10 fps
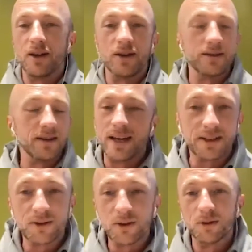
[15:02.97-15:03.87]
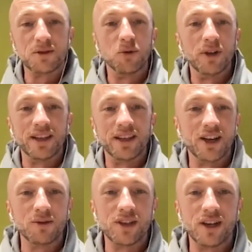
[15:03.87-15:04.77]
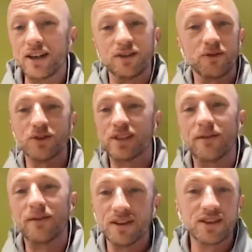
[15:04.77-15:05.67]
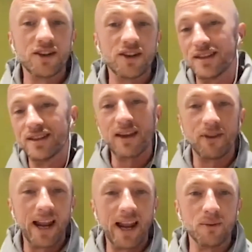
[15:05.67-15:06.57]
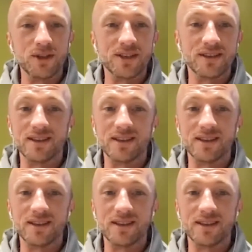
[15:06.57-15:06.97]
I had a call this morning and the guy was like, actually, I've got 7 other sites in 7 languages.